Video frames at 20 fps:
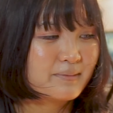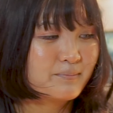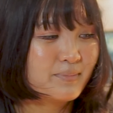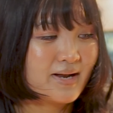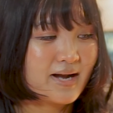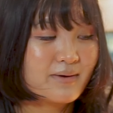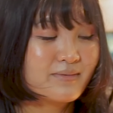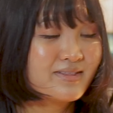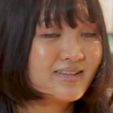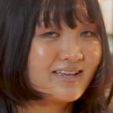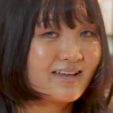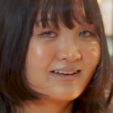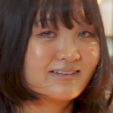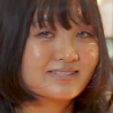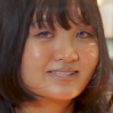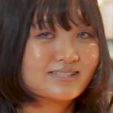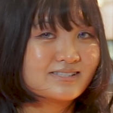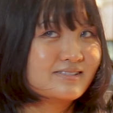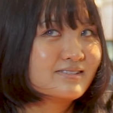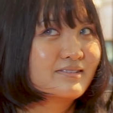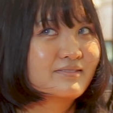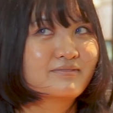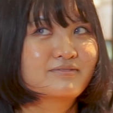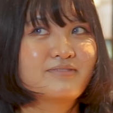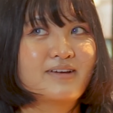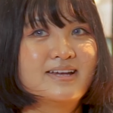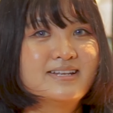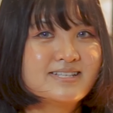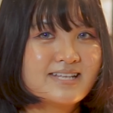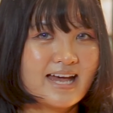But everything else,
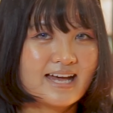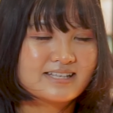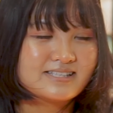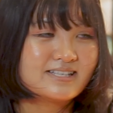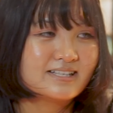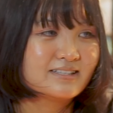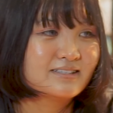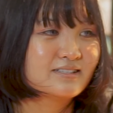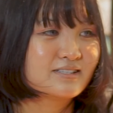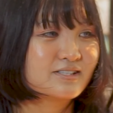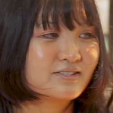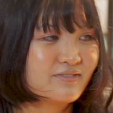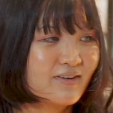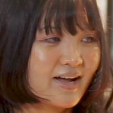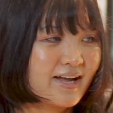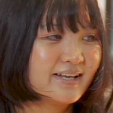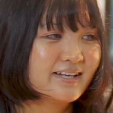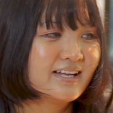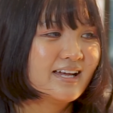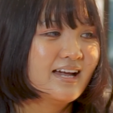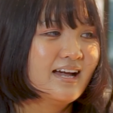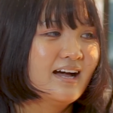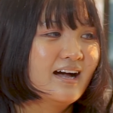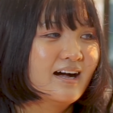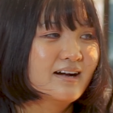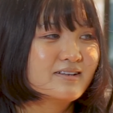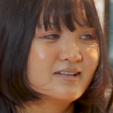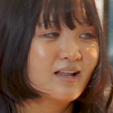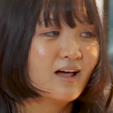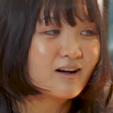fantastic, looks fine.
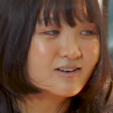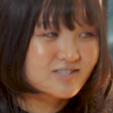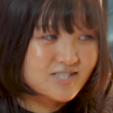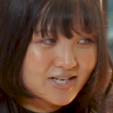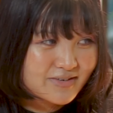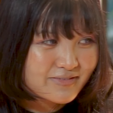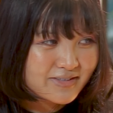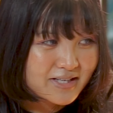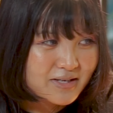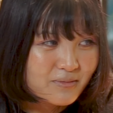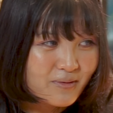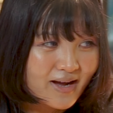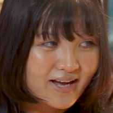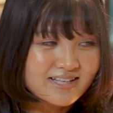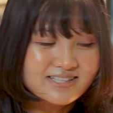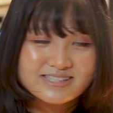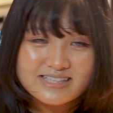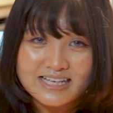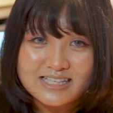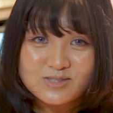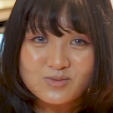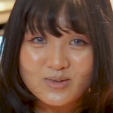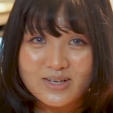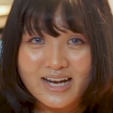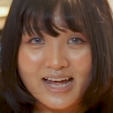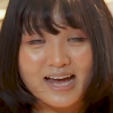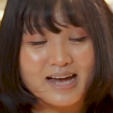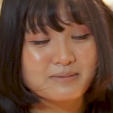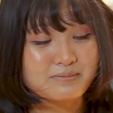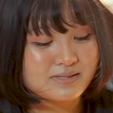Longevity wise, that's
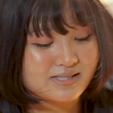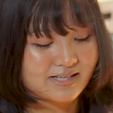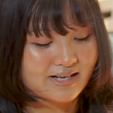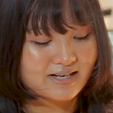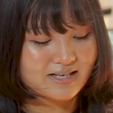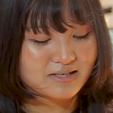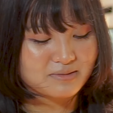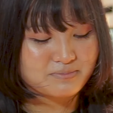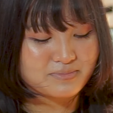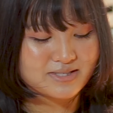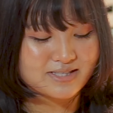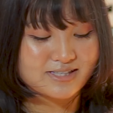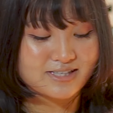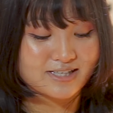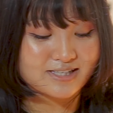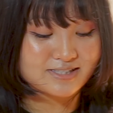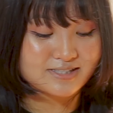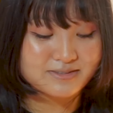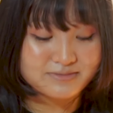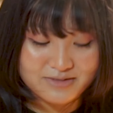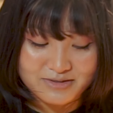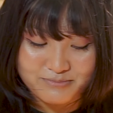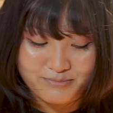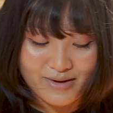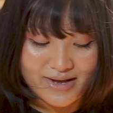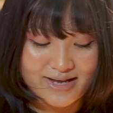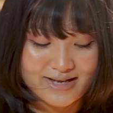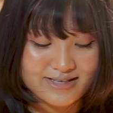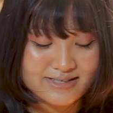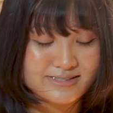what I'm scared of because of the
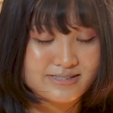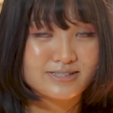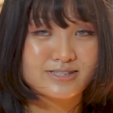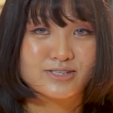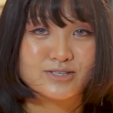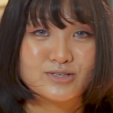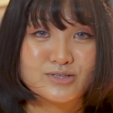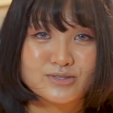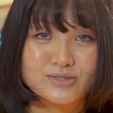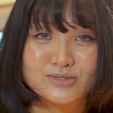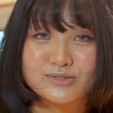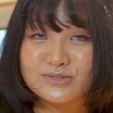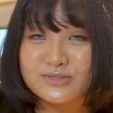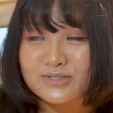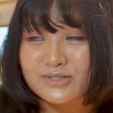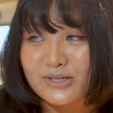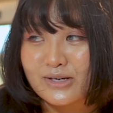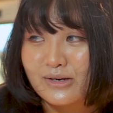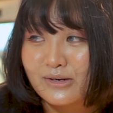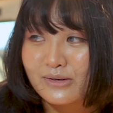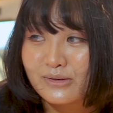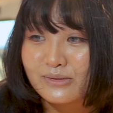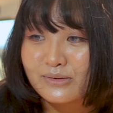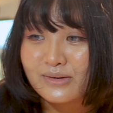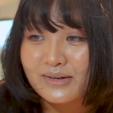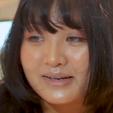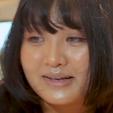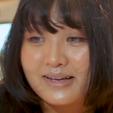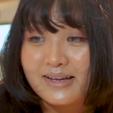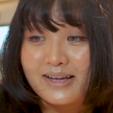base too.
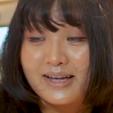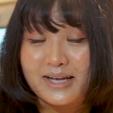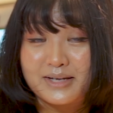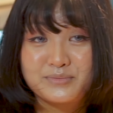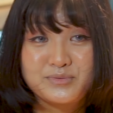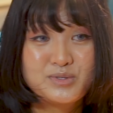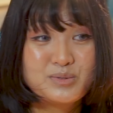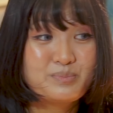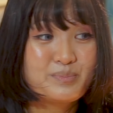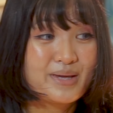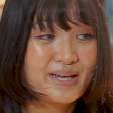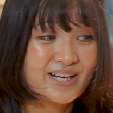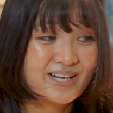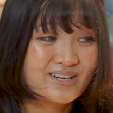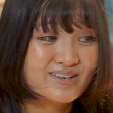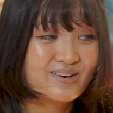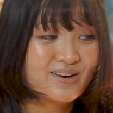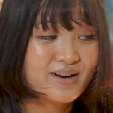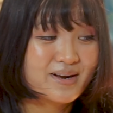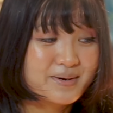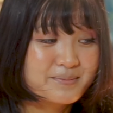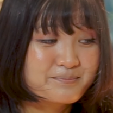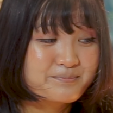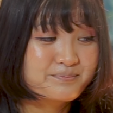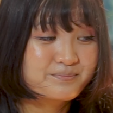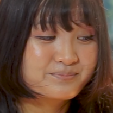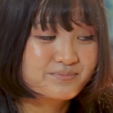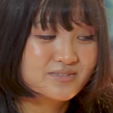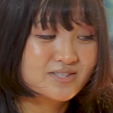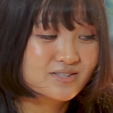So if you pick her up,
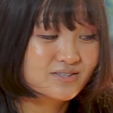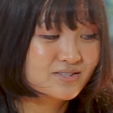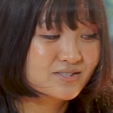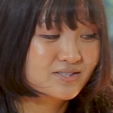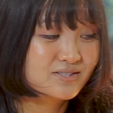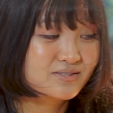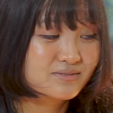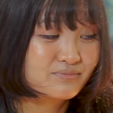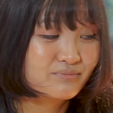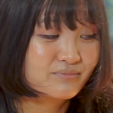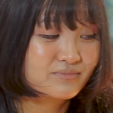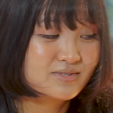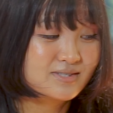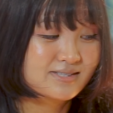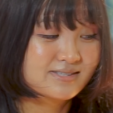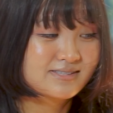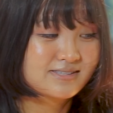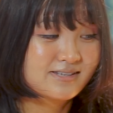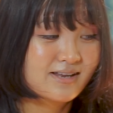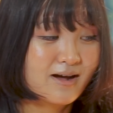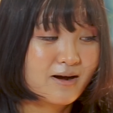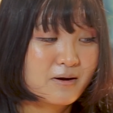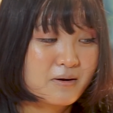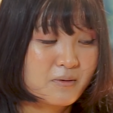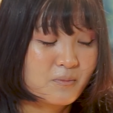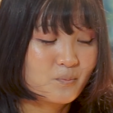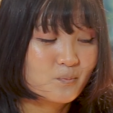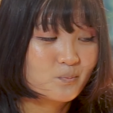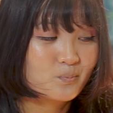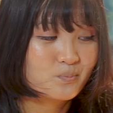just
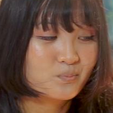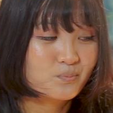know,